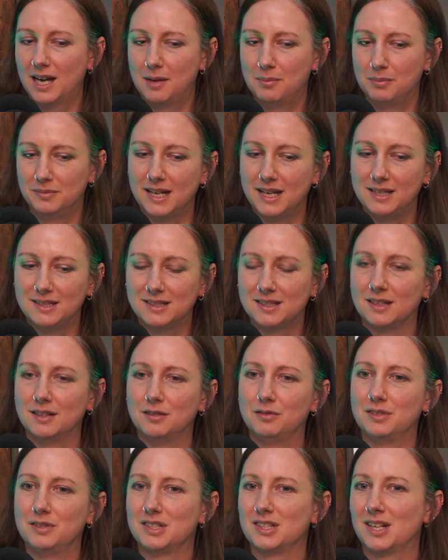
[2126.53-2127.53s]

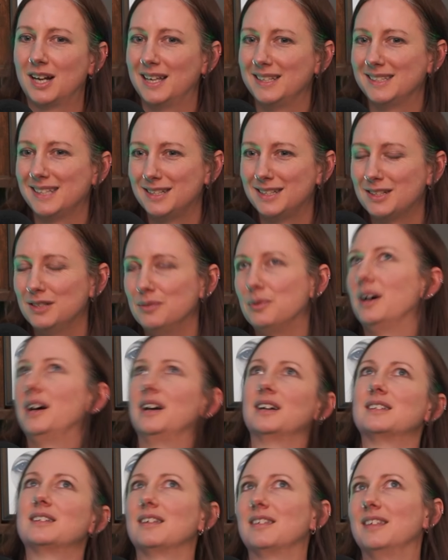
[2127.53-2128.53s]
data visualization
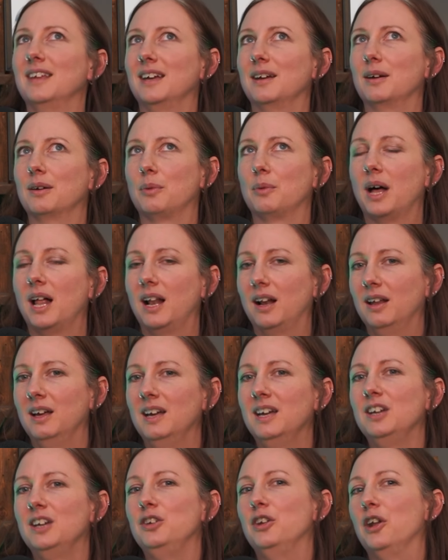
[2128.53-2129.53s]
work to think, well,
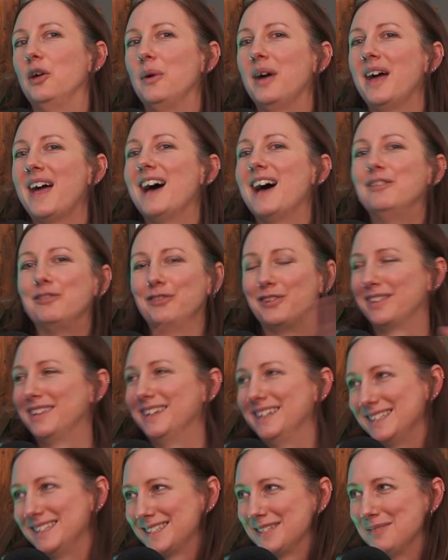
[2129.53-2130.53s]

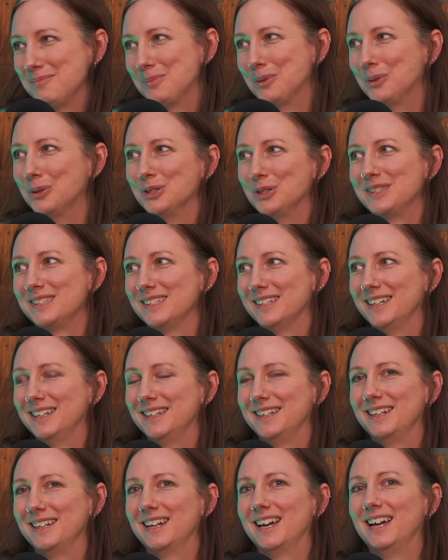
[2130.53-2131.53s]
everything's
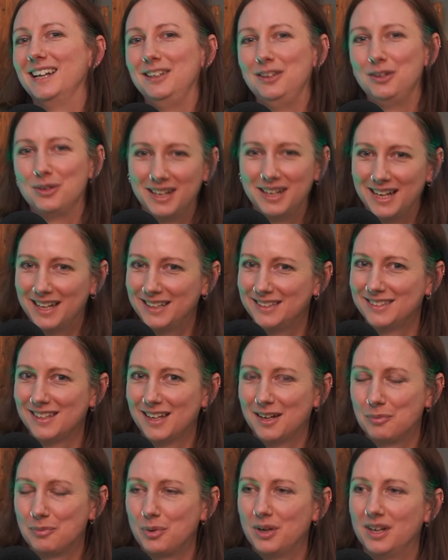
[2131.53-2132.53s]
important, and you can end
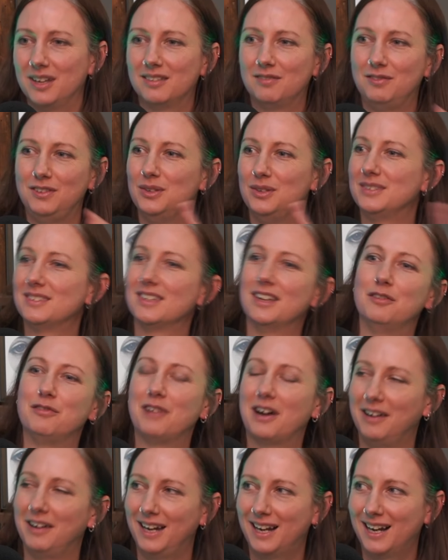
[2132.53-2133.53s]
up with views that are
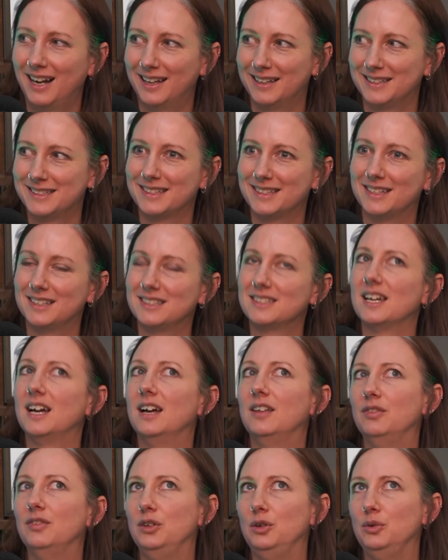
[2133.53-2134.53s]
very cluttered,
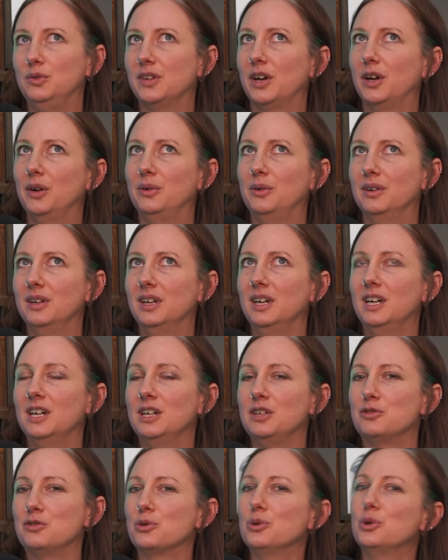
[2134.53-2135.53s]
and you don't
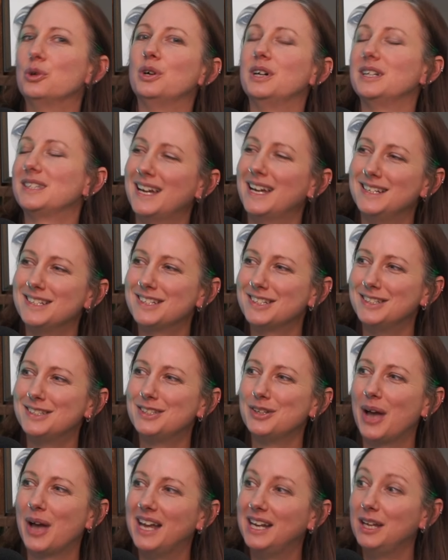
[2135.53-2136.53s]
draw attention
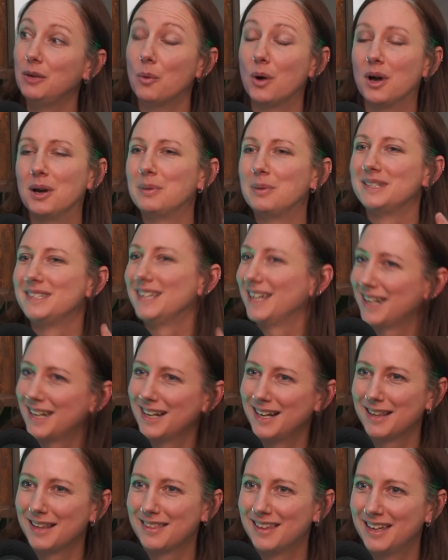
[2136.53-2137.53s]
to any one
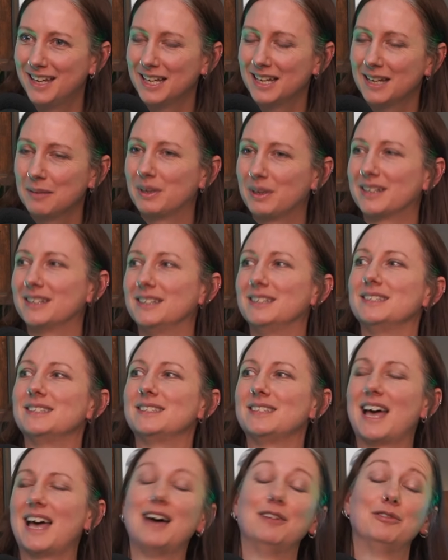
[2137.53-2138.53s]
particular thing
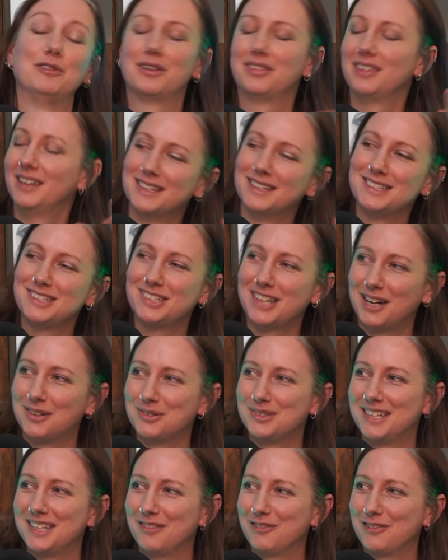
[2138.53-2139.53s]
because everything is
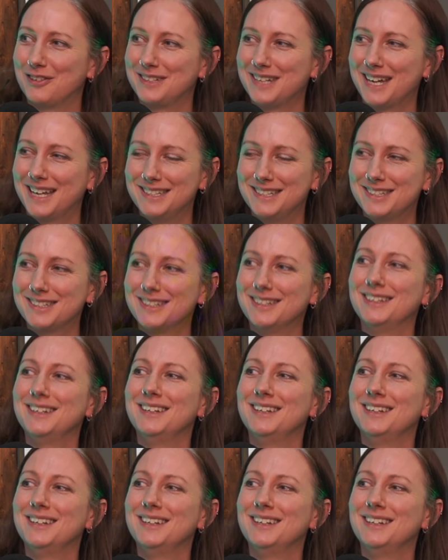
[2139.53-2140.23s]
shouting for attention.